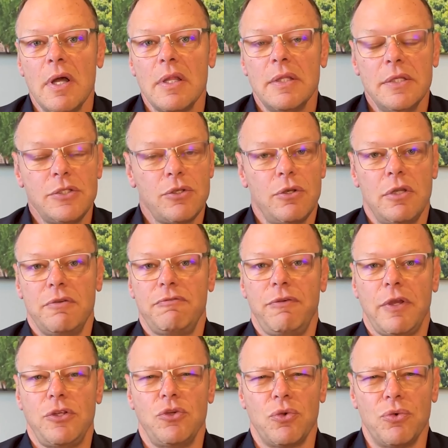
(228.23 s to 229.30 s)
this could
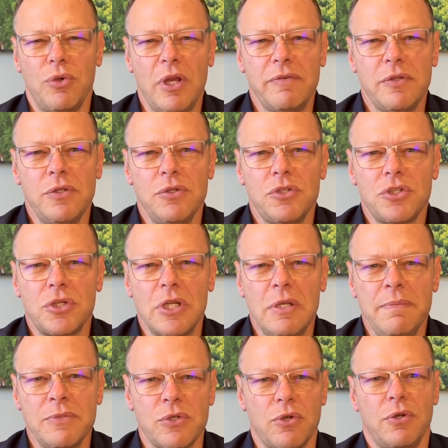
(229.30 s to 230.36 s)
affect your revenue
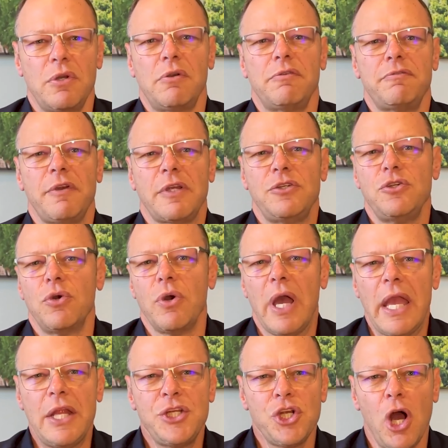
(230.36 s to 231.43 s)
streams, it could affect your
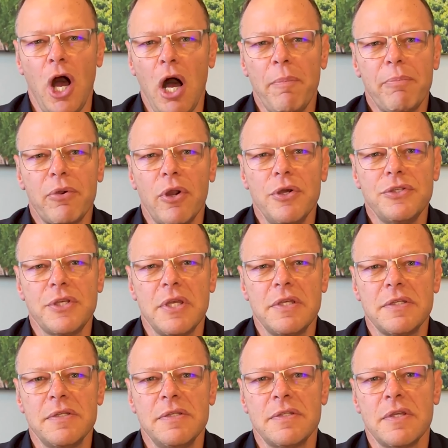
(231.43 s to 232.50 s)
HR
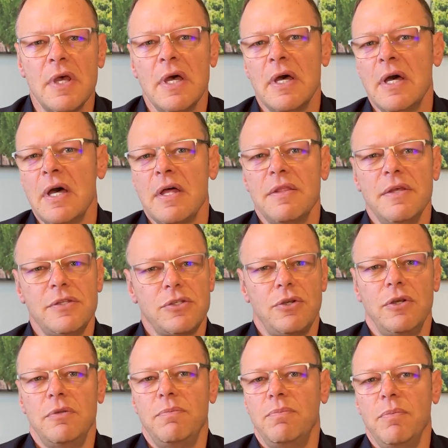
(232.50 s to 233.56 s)
processes, this
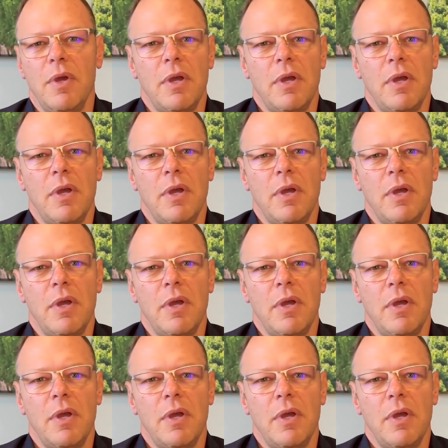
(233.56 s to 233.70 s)
could